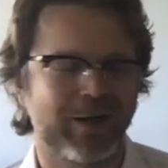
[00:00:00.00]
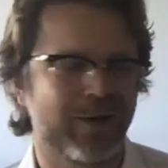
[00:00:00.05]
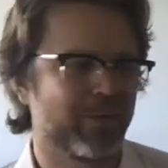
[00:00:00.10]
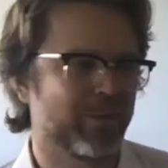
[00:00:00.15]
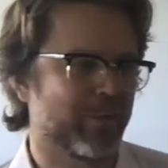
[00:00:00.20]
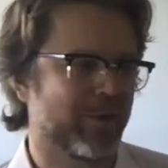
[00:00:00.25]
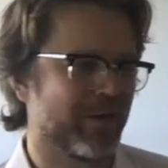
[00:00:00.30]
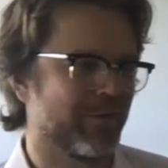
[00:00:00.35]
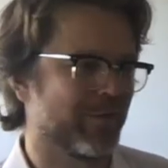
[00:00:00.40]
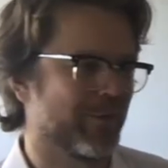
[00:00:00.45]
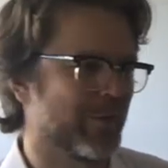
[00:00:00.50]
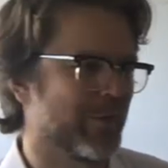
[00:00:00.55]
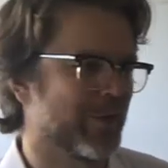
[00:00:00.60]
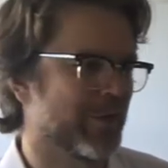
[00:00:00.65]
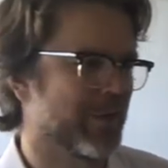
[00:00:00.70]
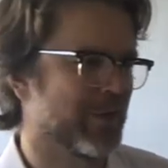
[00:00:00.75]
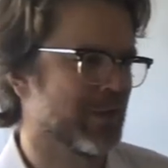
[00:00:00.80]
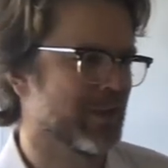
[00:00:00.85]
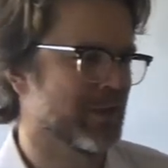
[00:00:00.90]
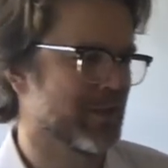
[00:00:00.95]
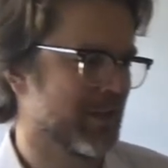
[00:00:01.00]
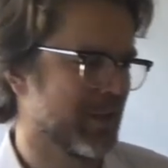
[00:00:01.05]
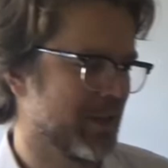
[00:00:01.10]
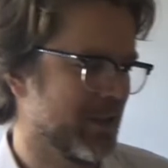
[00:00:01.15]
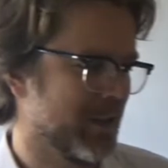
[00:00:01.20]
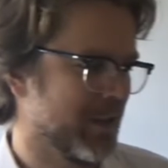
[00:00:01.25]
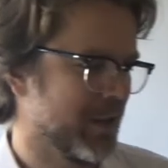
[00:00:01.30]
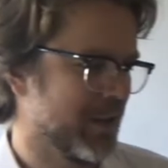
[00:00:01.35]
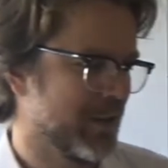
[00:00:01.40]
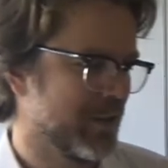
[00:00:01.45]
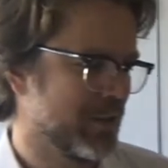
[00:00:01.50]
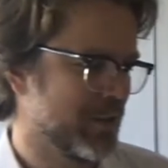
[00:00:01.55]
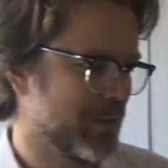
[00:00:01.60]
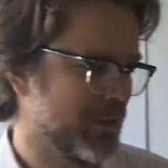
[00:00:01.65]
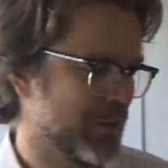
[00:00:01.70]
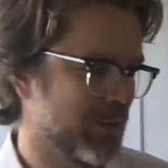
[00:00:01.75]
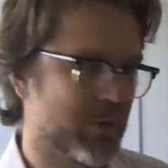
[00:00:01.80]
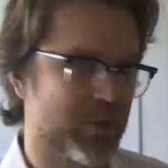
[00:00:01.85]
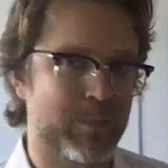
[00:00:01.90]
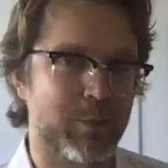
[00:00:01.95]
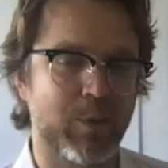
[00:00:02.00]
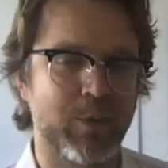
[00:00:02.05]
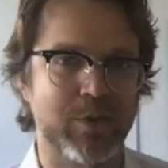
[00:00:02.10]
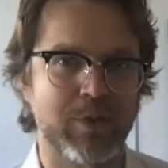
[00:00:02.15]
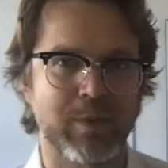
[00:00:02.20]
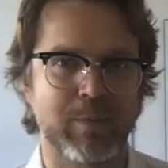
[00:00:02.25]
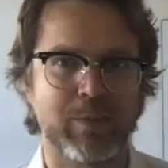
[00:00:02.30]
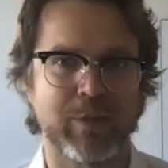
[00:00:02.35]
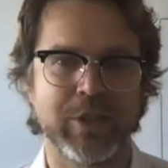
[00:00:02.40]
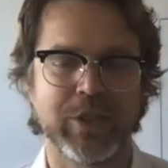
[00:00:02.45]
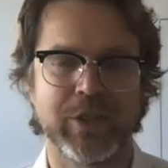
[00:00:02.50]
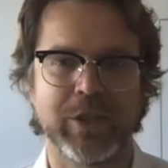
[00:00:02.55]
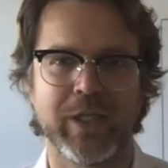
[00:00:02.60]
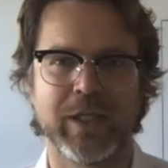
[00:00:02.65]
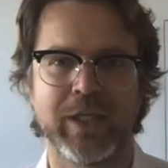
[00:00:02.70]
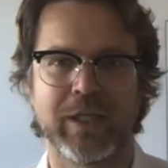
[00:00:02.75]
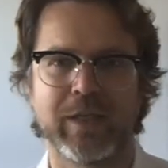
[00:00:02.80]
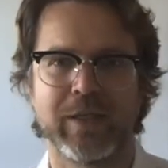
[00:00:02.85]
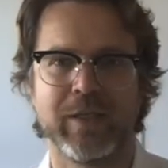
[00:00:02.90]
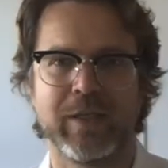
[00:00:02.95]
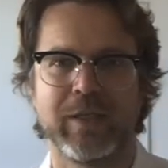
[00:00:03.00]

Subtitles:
and what I've learned is that students most appreciate